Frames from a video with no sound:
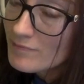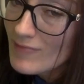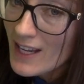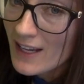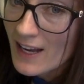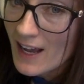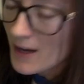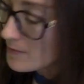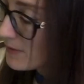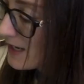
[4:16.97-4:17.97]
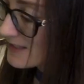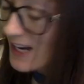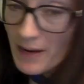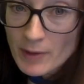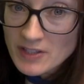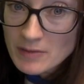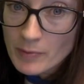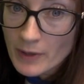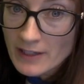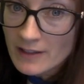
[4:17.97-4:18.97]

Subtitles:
It has a high melting point,